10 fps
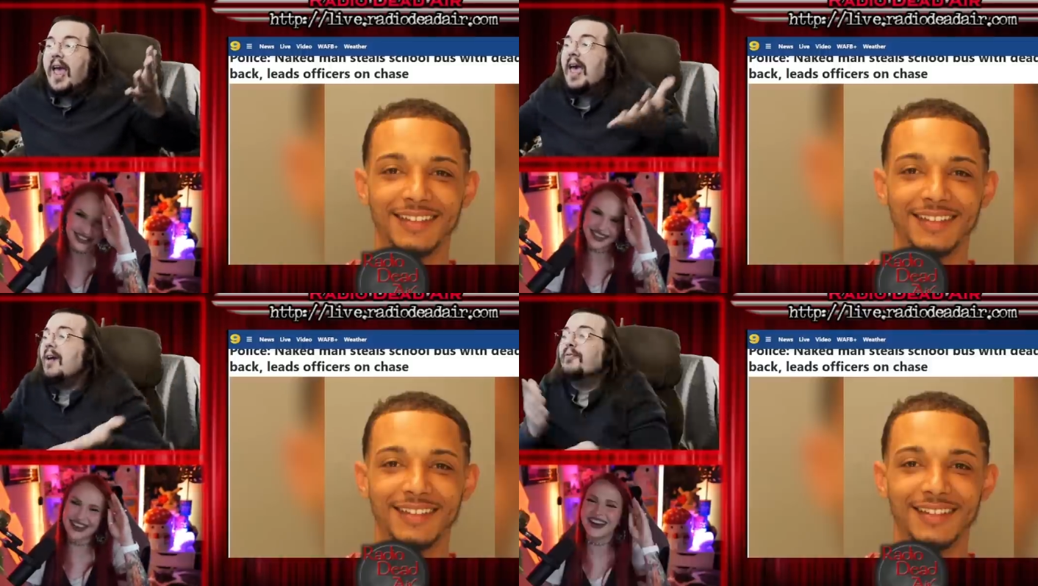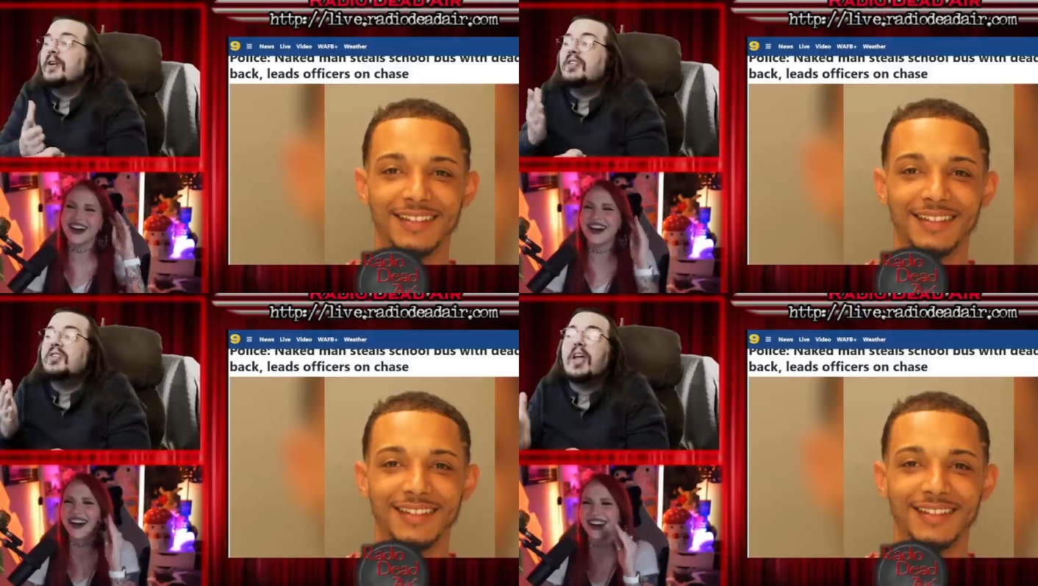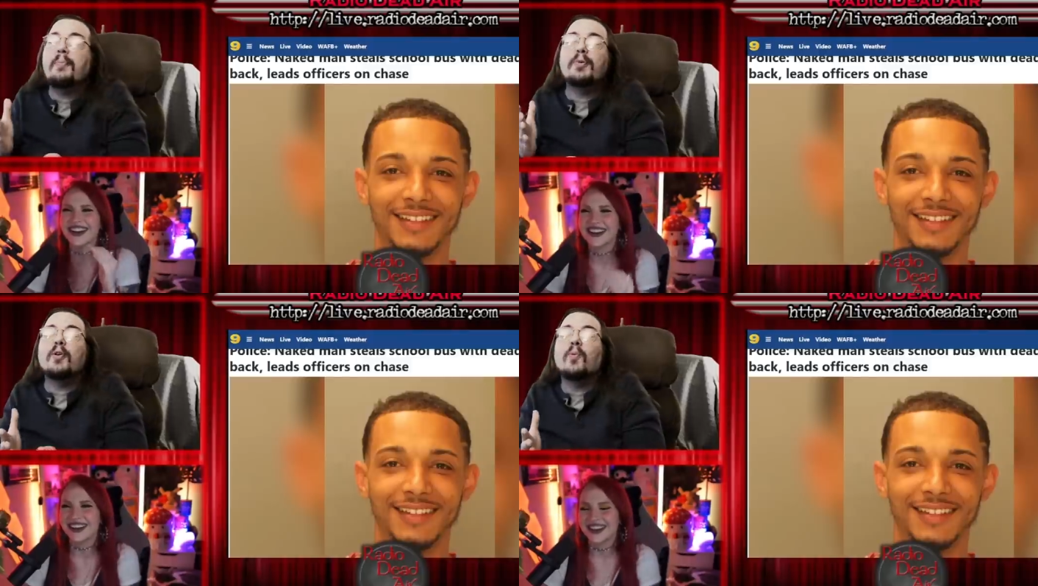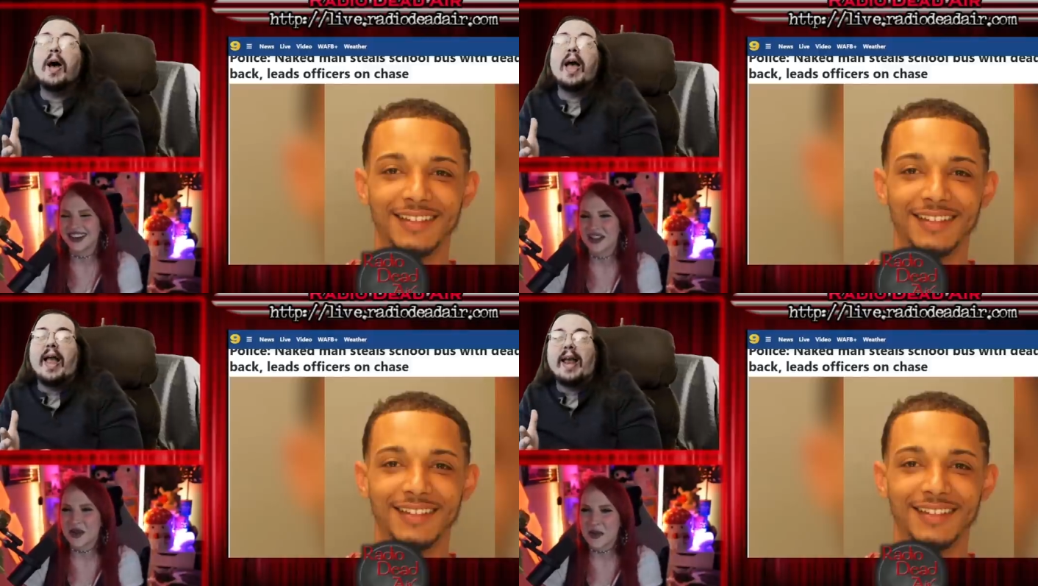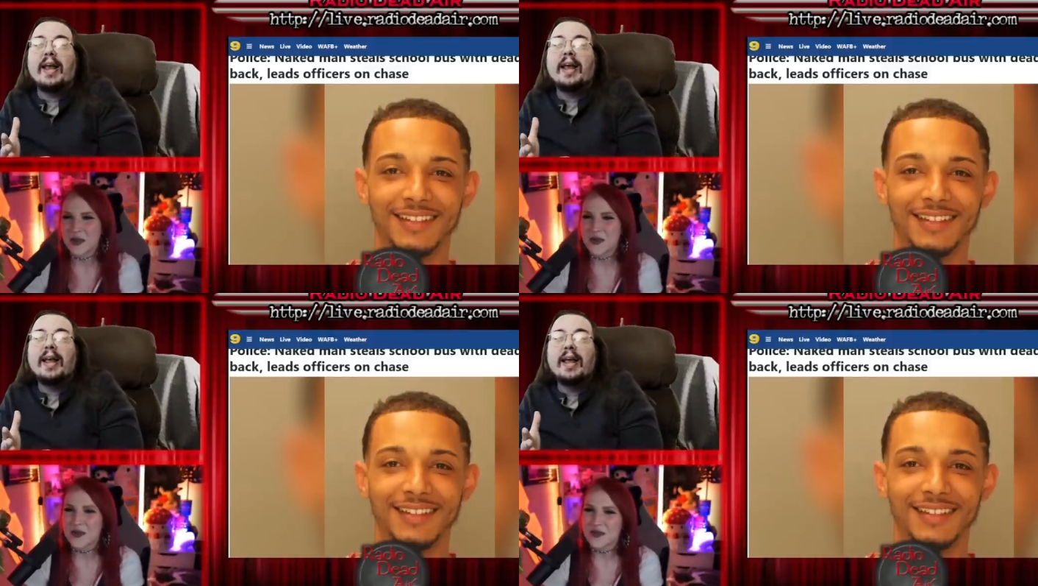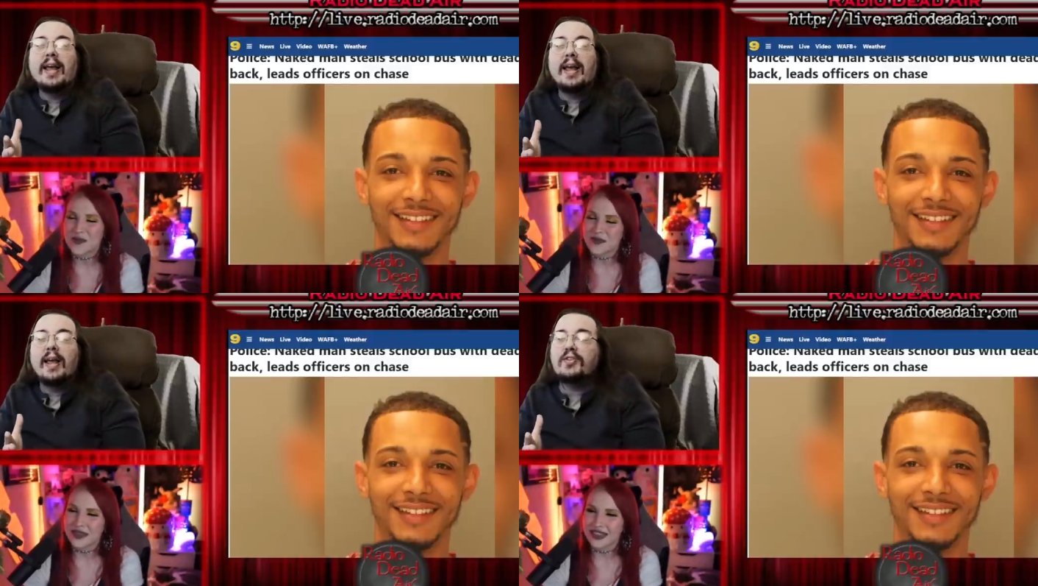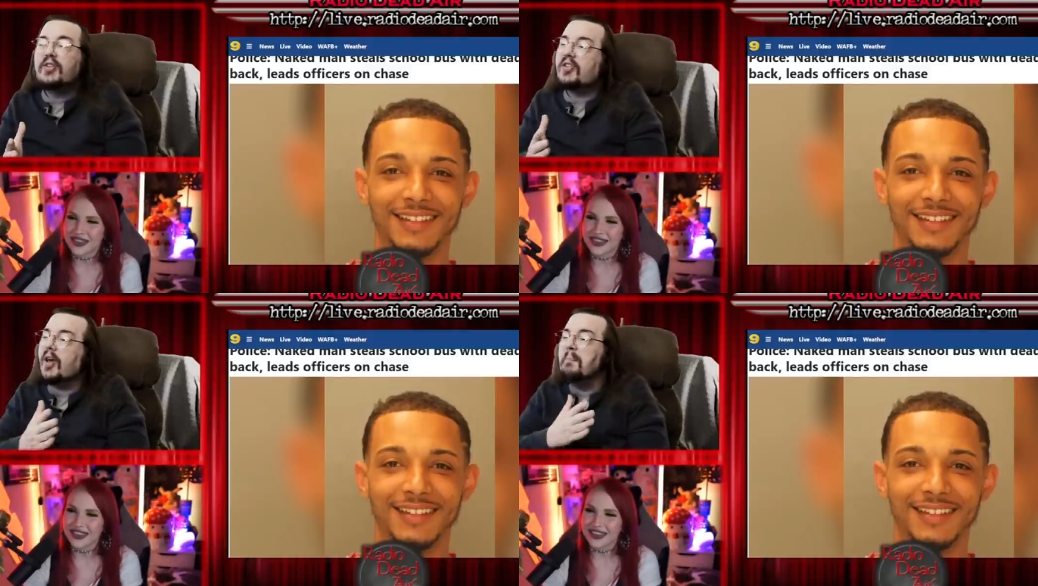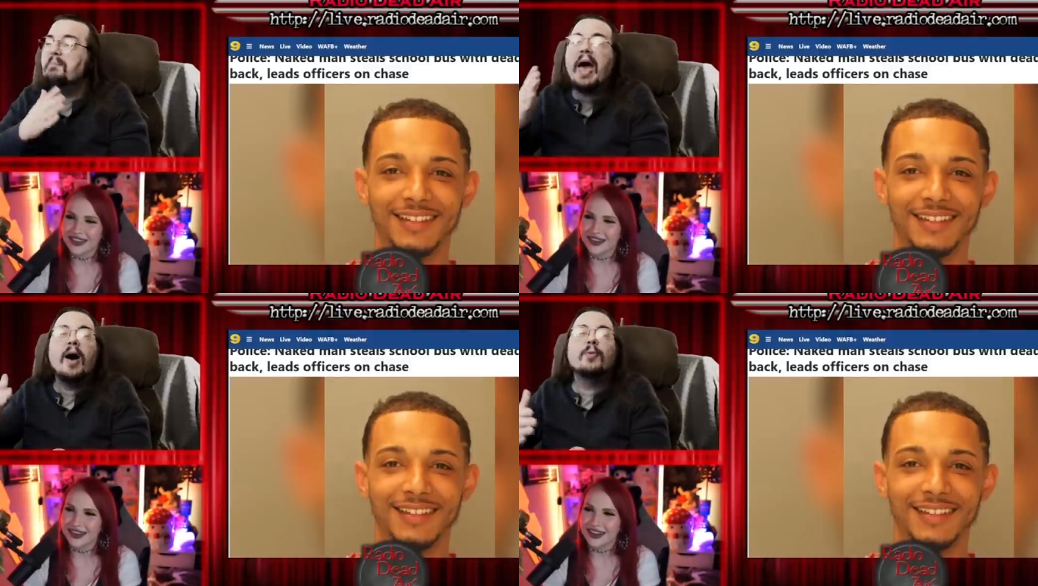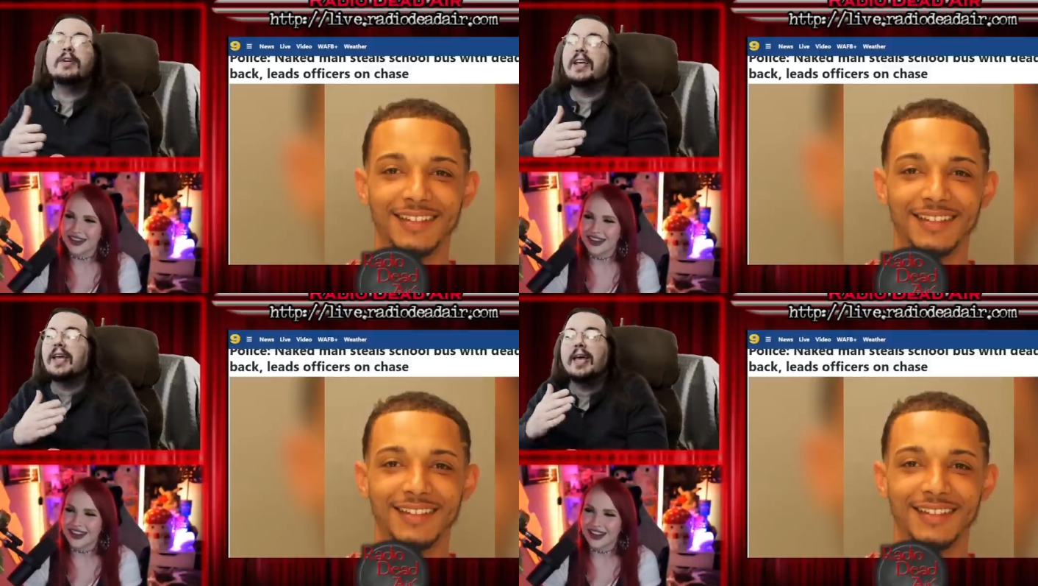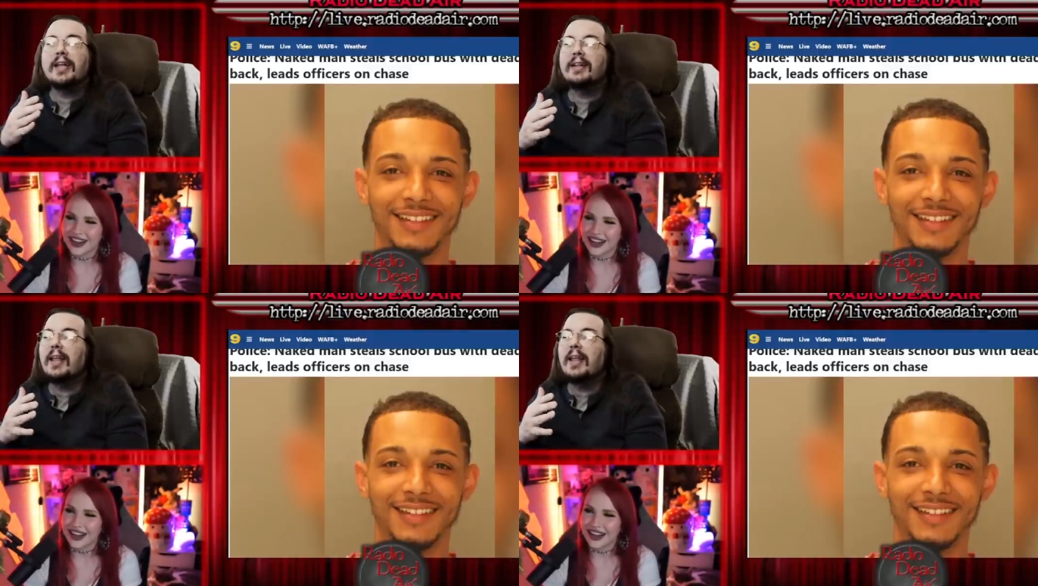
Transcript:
Speaker 1: every step of the way, just compounding it.